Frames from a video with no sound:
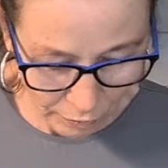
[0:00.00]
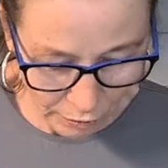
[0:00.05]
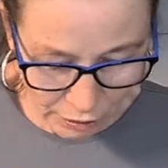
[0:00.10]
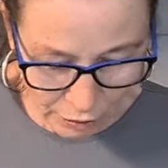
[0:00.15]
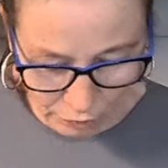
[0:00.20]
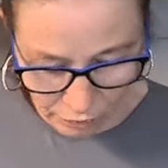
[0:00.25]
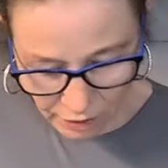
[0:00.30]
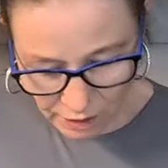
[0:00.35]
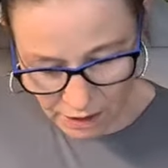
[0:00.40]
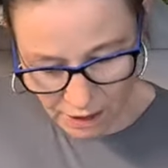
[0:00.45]
and
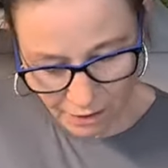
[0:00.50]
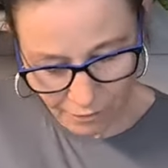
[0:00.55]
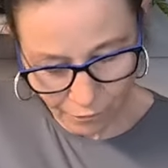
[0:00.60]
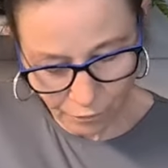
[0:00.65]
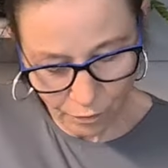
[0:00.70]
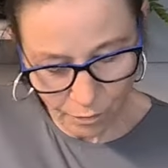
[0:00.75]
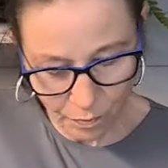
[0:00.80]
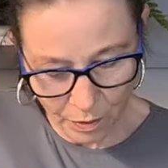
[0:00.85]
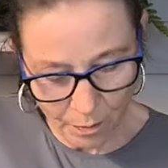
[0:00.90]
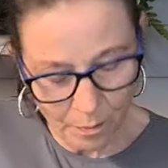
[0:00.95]
you'll see it
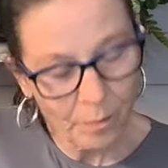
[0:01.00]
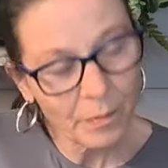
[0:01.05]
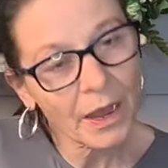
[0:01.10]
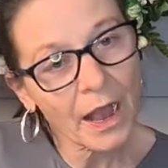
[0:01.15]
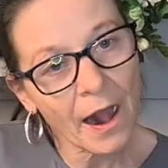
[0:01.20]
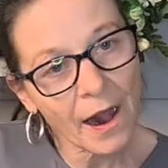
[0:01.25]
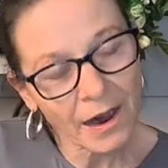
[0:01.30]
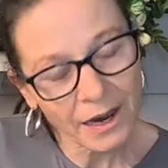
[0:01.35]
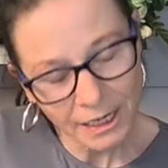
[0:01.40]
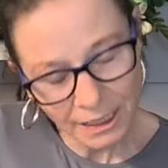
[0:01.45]
from the
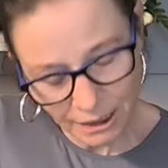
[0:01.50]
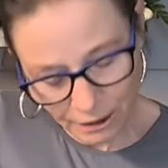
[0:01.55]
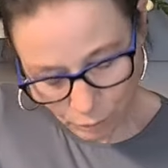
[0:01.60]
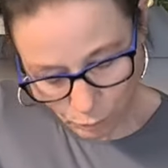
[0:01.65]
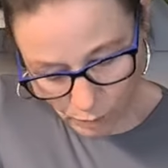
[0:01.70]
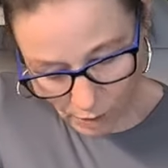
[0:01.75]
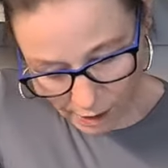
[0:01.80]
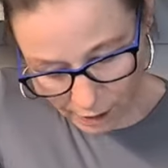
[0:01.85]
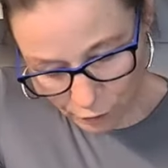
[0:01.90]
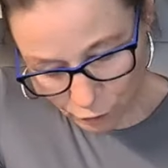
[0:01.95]
behind
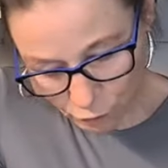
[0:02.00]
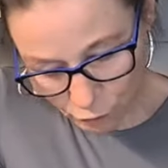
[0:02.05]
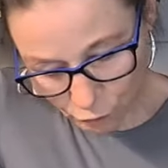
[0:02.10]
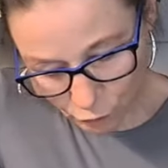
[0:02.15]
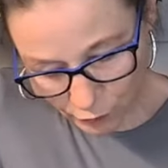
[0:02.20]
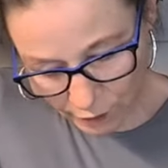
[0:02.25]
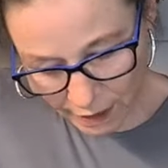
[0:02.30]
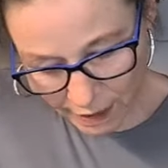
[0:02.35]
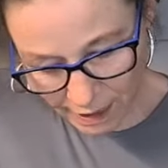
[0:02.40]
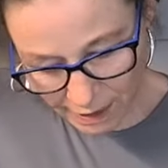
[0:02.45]
while you're
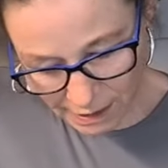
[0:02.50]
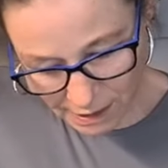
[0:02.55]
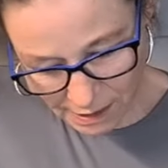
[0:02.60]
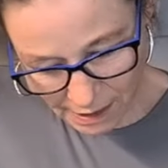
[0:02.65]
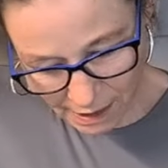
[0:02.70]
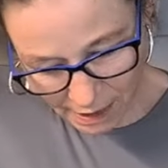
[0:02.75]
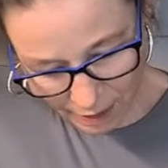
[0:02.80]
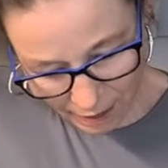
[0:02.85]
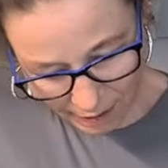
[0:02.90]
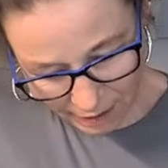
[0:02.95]
looking at
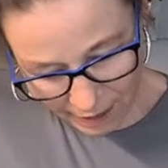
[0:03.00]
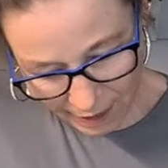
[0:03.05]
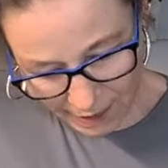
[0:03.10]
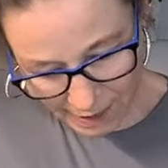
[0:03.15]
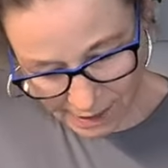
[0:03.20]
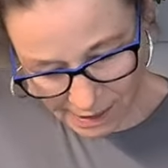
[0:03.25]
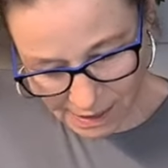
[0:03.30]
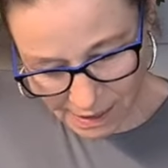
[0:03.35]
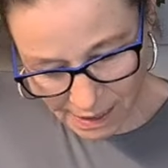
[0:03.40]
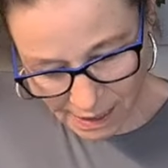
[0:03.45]
it that
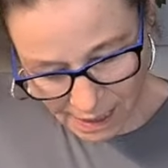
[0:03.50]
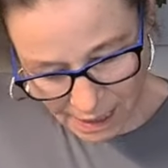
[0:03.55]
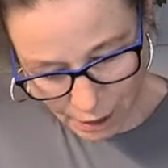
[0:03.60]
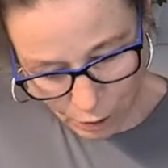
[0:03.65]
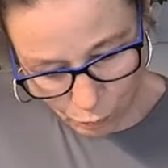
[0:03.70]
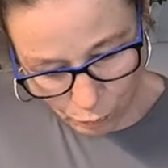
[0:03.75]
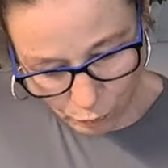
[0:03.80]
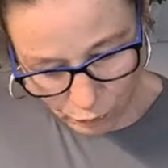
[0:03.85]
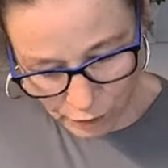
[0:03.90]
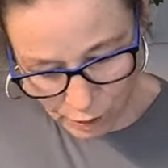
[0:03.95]
it's
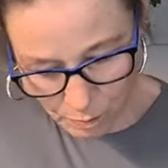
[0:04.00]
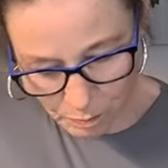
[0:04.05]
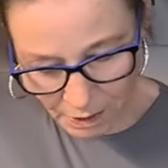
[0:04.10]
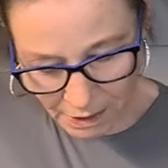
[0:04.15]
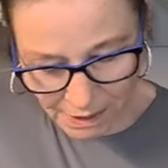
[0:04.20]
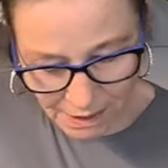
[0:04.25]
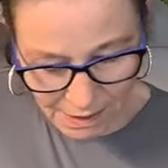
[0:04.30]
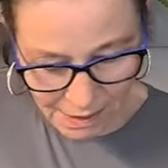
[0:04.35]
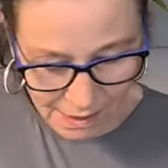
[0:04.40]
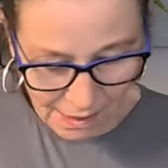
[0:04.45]
equal
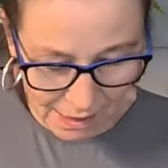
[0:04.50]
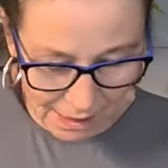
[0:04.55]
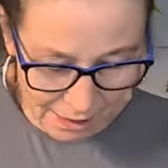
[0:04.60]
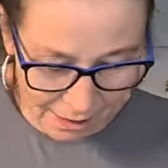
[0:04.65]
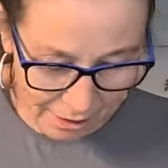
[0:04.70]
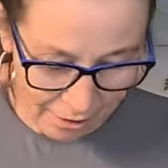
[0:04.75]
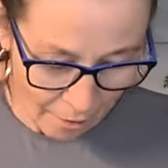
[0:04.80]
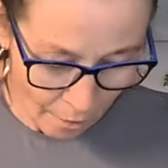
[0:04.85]
spacing